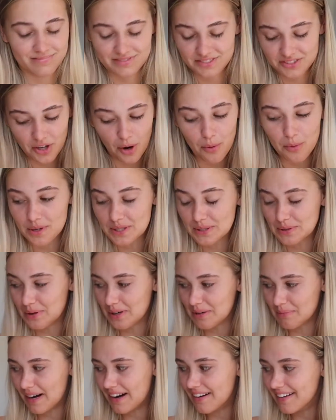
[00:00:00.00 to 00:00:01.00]
don't want to talk
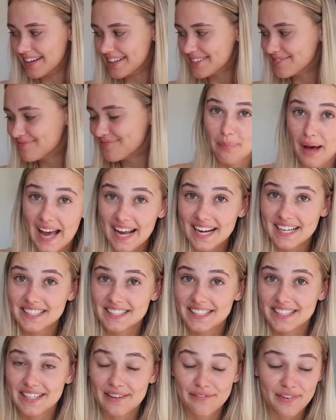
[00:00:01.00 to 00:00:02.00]
about it. Paid
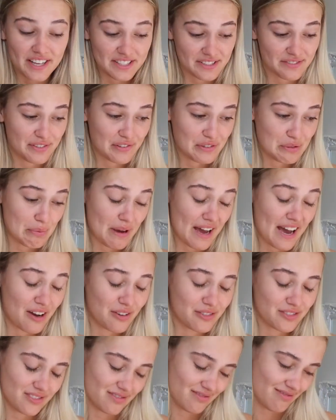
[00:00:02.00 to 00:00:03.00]
the
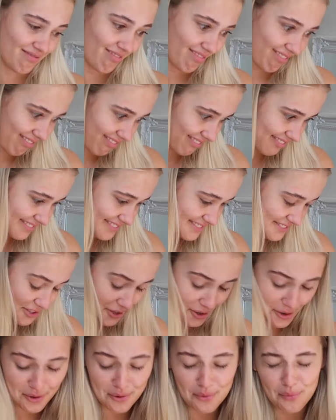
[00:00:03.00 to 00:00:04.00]
£1,050
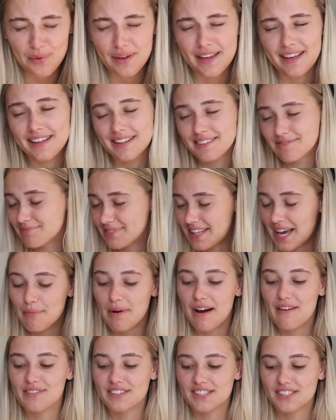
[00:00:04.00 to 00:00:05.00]
to get
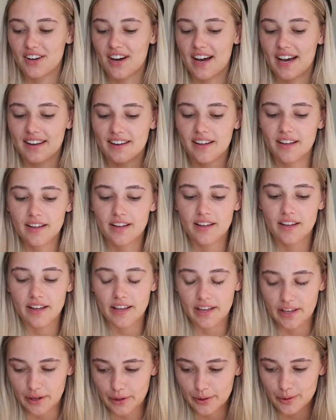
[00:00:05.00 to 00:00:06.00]
my Invisalign.
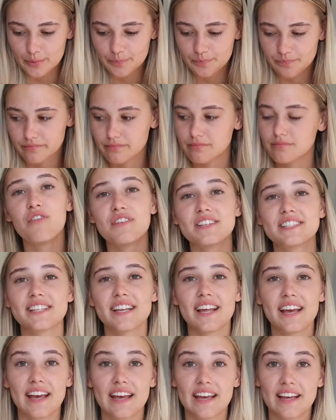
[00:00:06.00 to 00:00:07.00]
Ill.
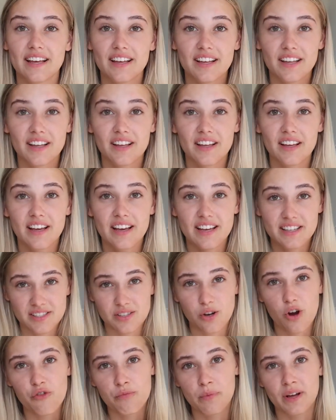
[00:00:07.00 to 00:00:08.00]
Obviously, it's a
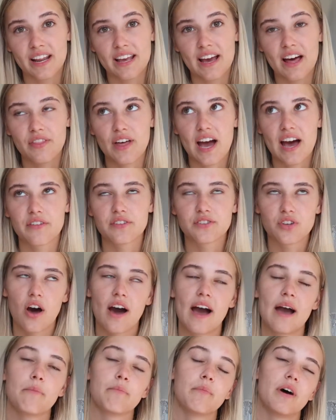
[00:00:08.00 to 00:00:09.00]
lot of money at, at the
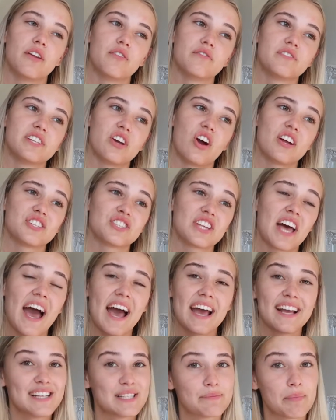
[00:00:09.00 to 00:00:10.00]
time and obviously I just
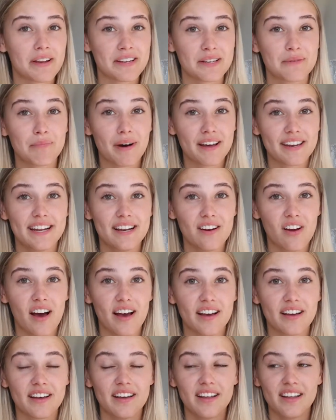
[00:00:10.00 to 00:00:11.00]
hate spending money.
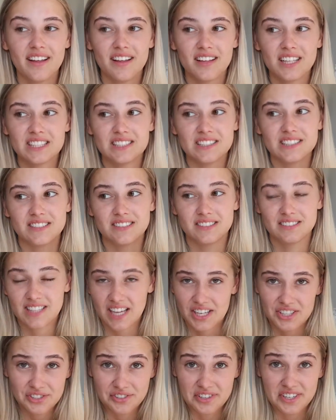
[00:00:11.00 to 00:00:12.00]
Like,
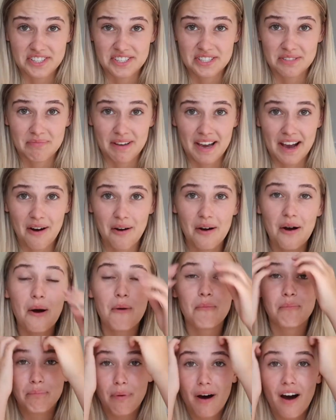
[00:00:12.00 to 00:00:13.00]
that just cringes me out.
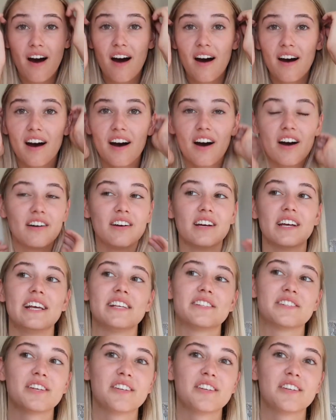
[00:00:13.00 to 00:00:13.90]
But it's